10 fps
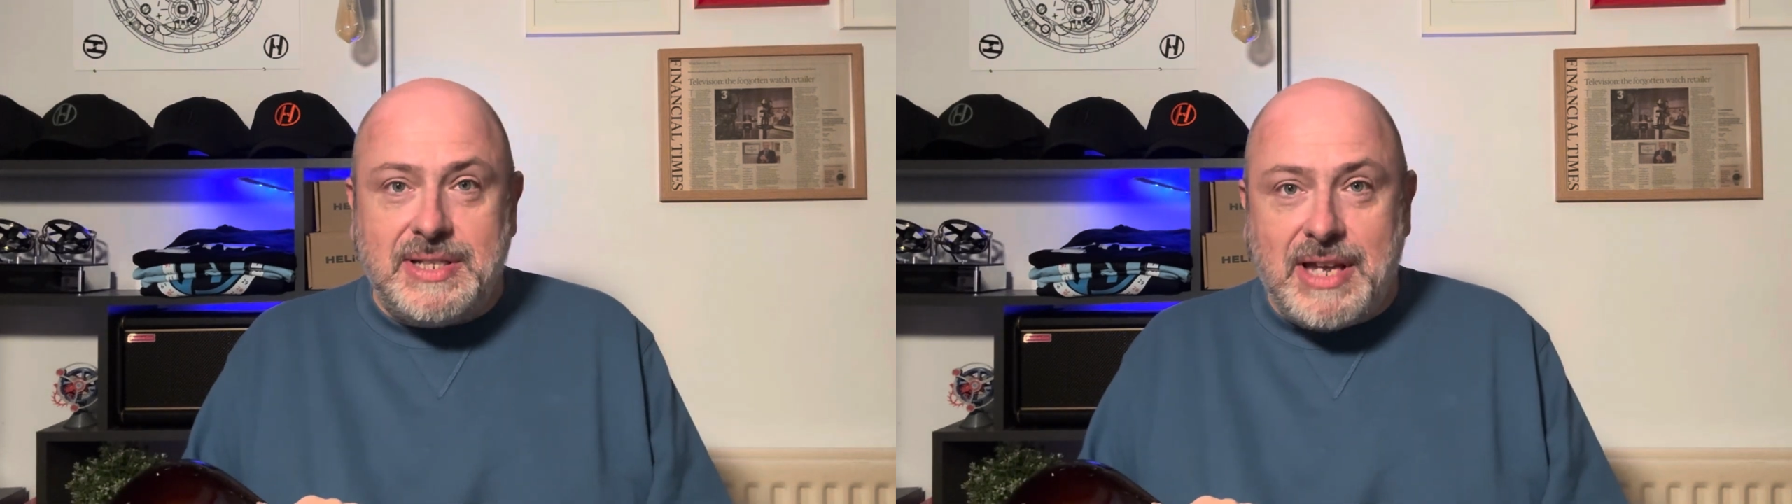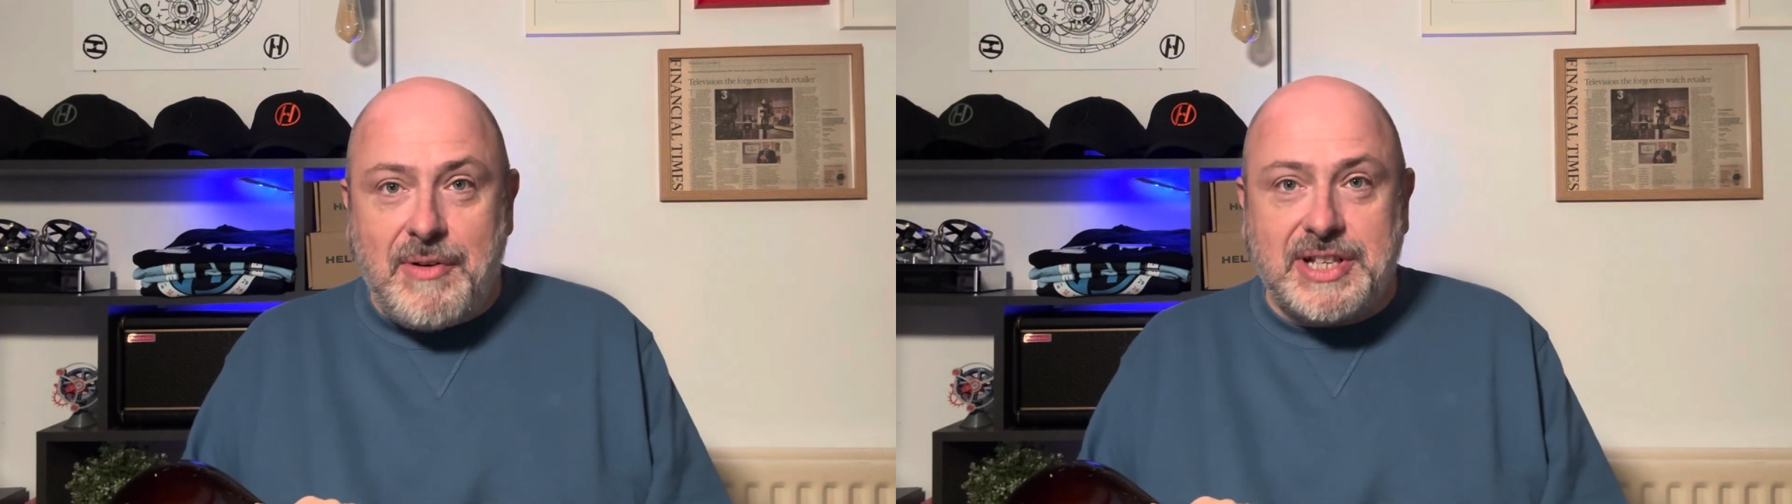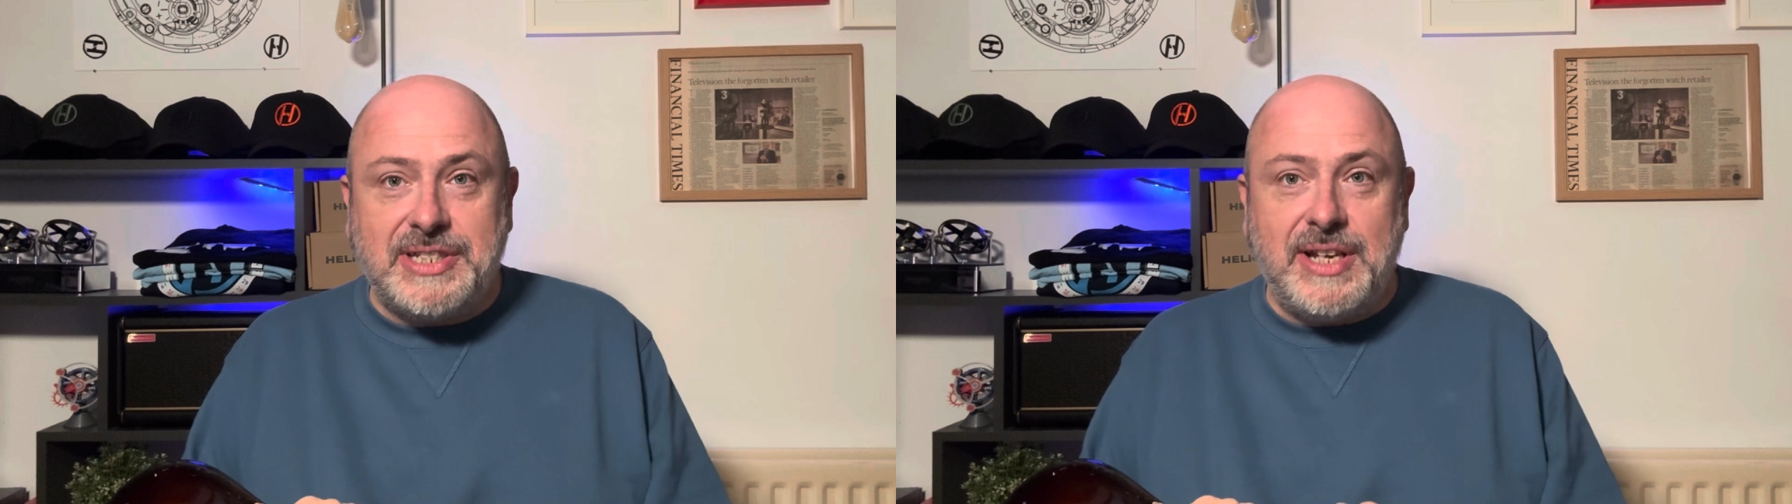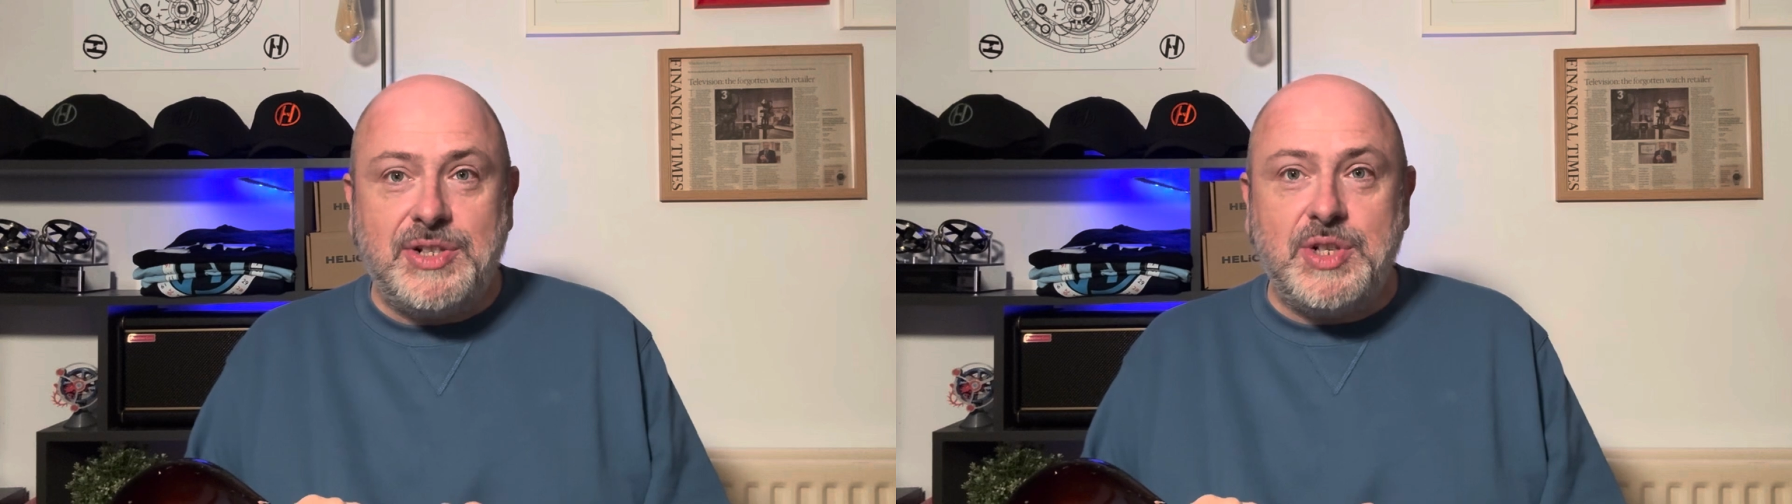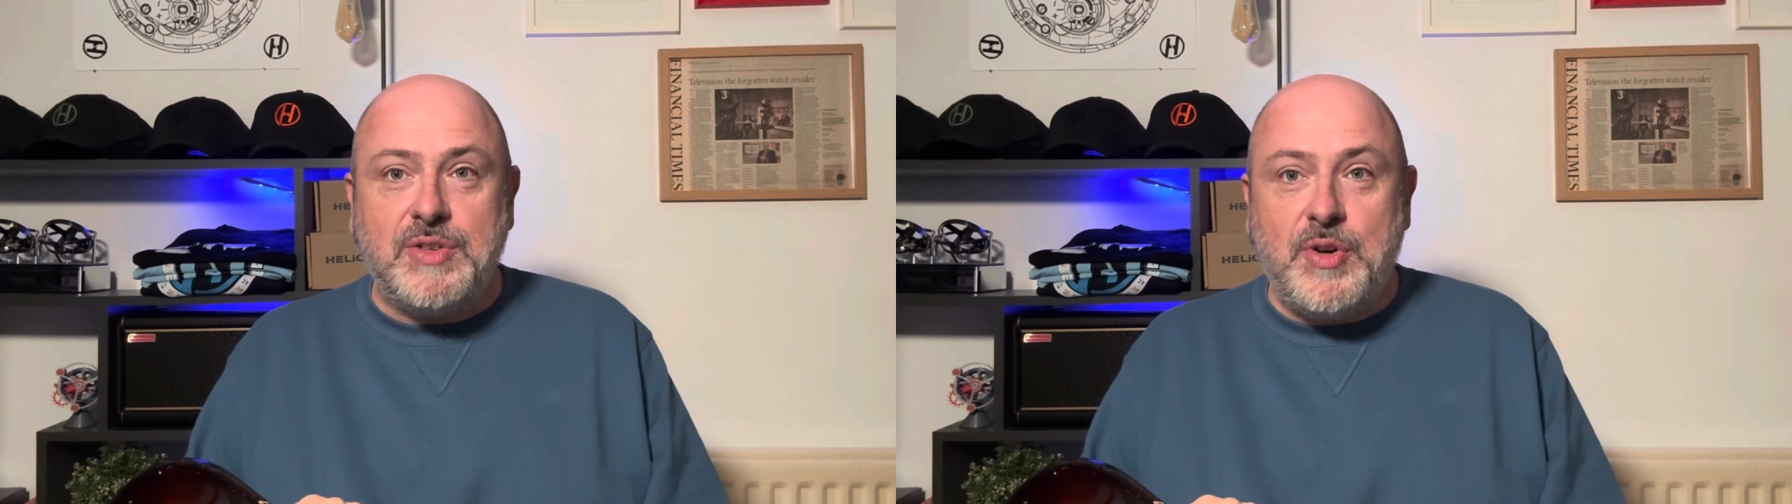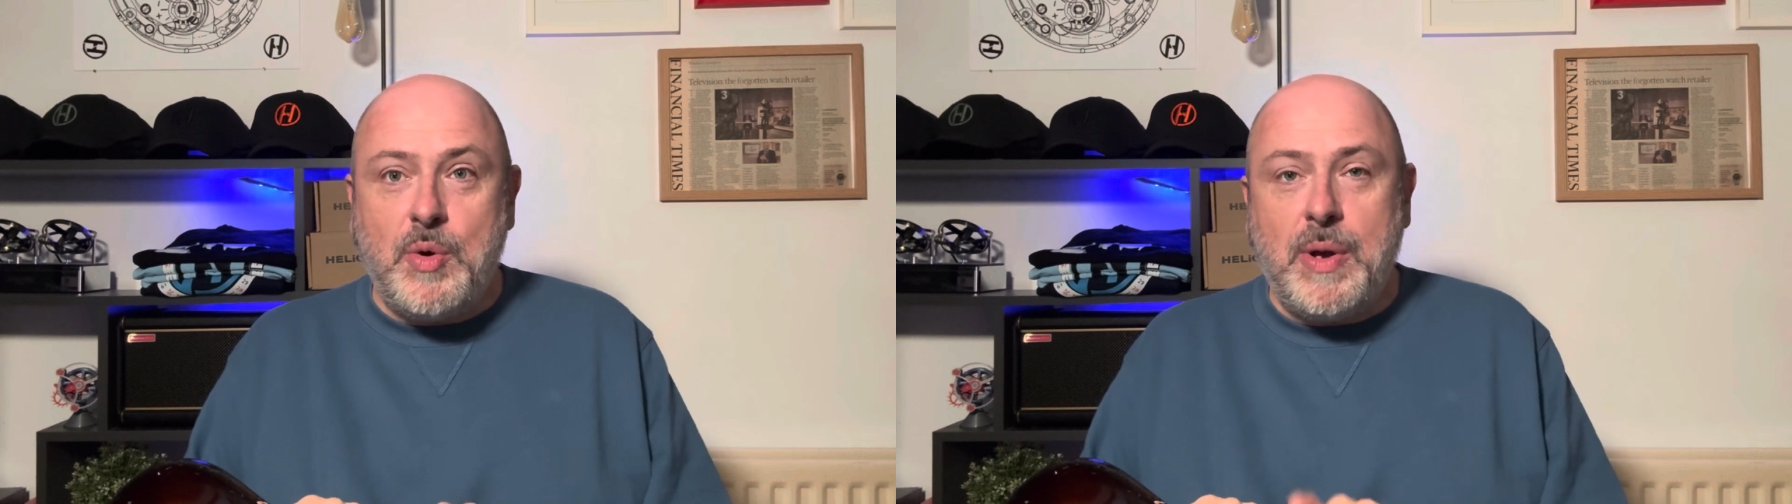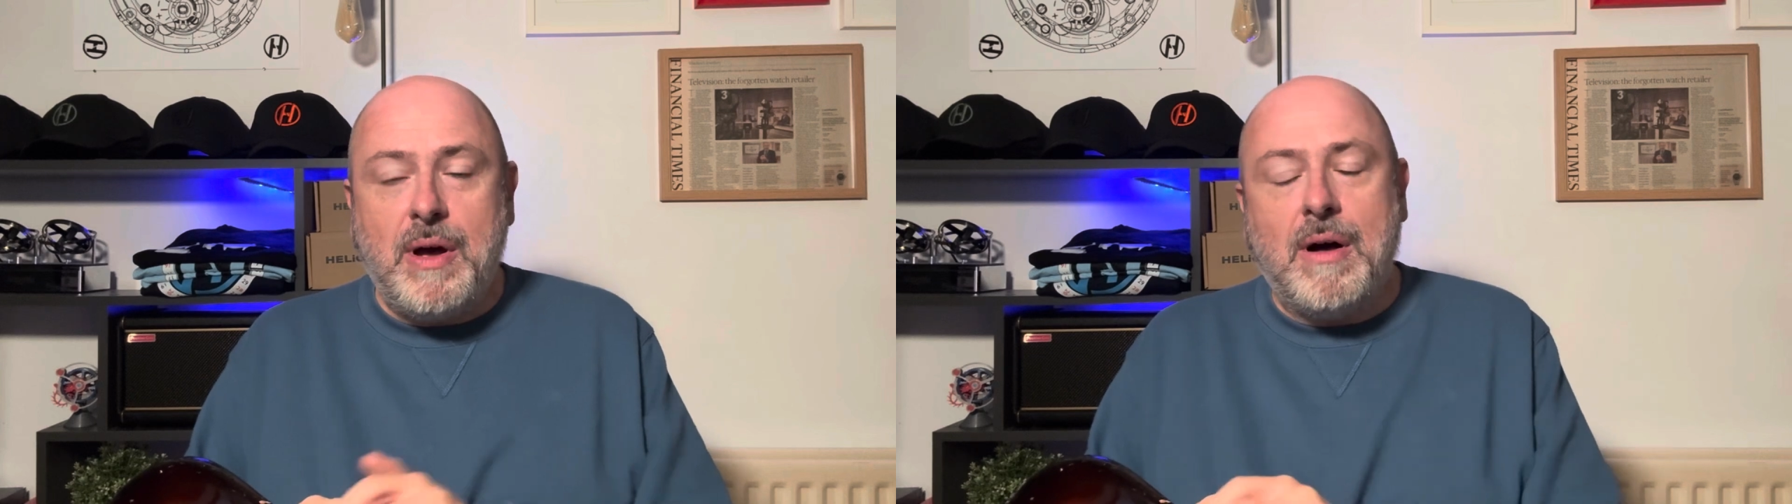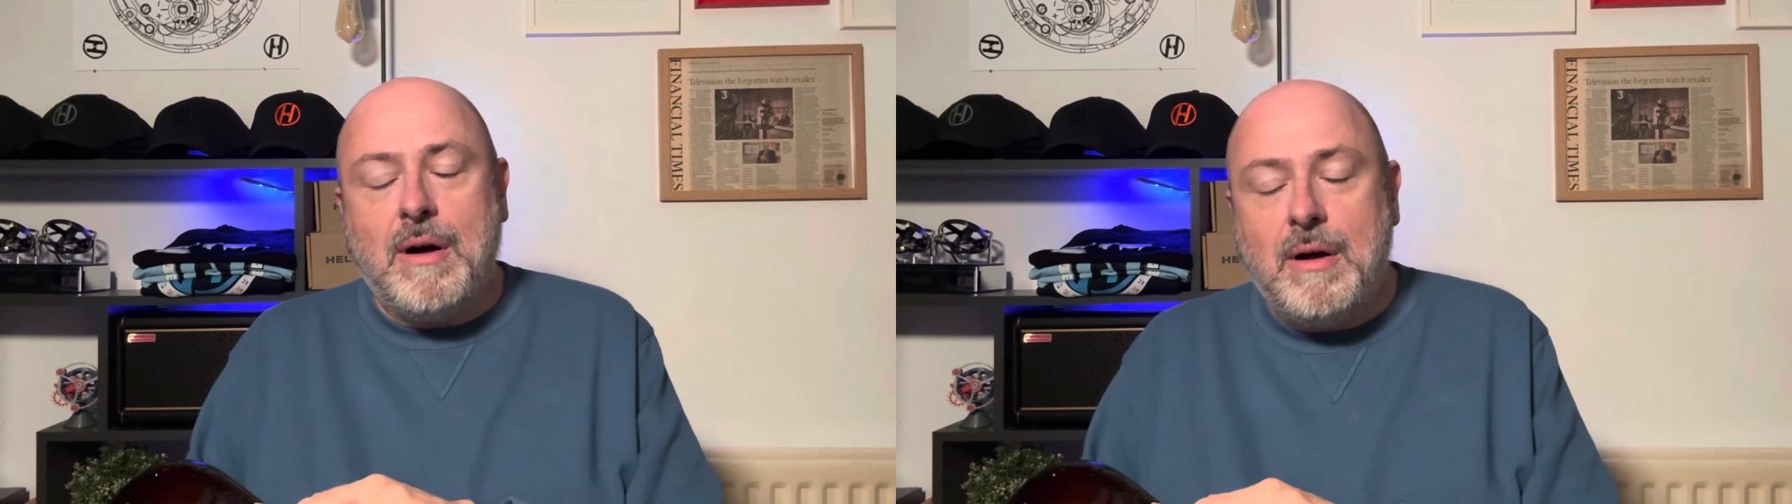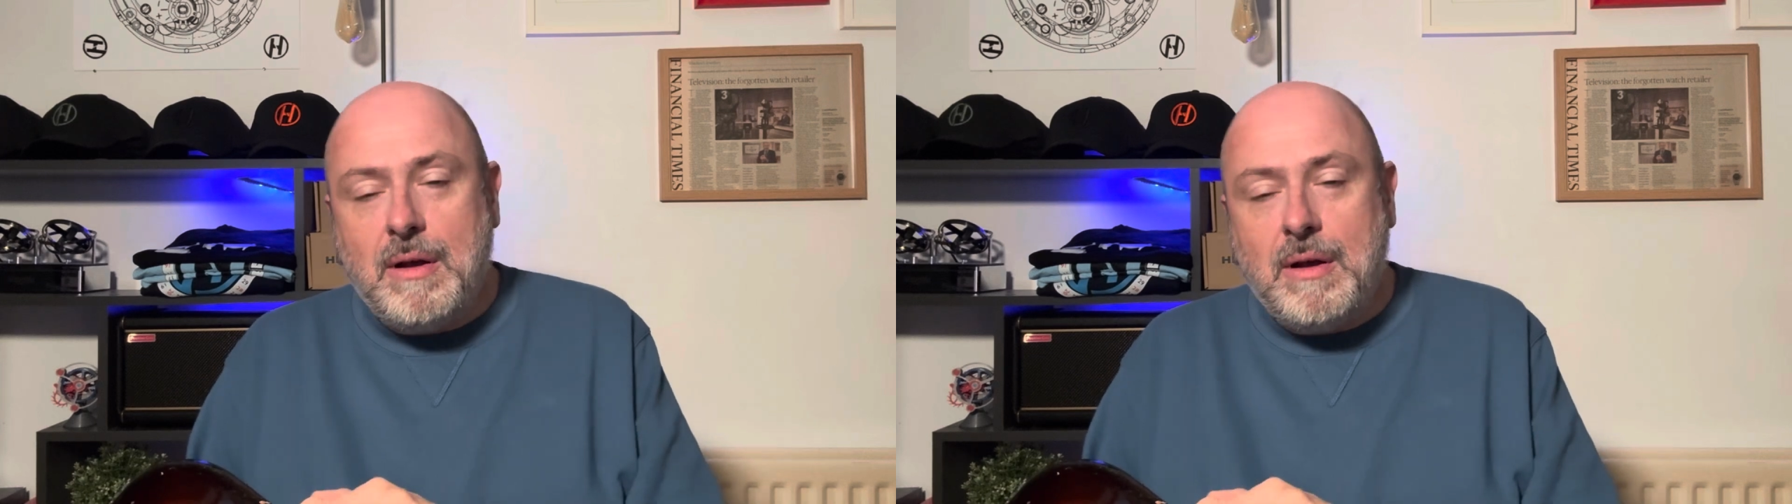they're extensions of who we are.